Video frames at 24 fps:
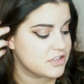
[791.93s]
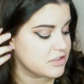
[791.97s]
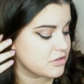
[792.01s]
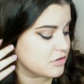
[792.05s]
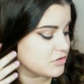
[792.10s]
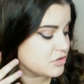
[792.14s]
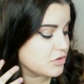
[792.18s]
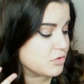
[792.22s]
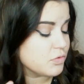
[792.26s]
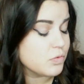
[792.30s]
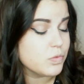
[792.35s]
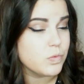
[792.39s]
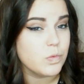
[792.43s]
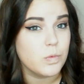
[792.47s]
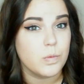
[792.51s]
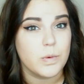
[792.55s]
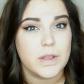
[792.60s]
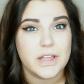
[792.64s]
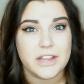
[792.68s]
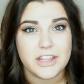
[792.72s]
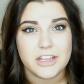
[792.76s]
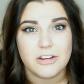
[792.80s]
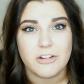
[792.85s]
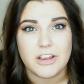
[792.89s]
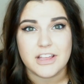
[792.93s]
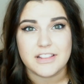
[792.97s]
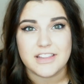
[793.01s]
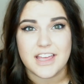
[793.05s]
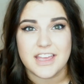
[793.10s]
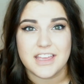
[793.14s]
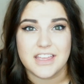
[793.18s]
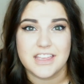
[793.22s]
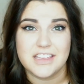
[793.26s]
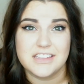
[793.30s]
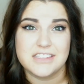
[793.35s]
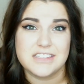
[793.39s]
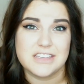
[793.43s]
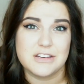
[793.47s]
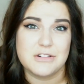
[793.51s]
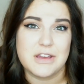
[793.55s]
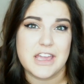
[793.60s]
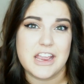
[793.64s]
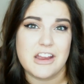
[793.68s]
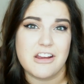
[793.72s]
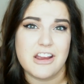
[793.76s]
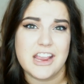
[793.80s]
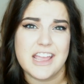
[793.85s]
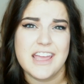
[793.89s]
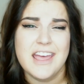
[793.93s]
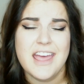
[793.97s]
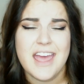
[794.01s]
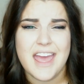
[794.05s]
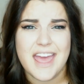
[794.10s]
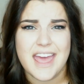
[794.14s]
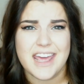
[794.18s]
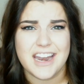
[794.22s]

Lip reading: So those are really great leggings, so airy,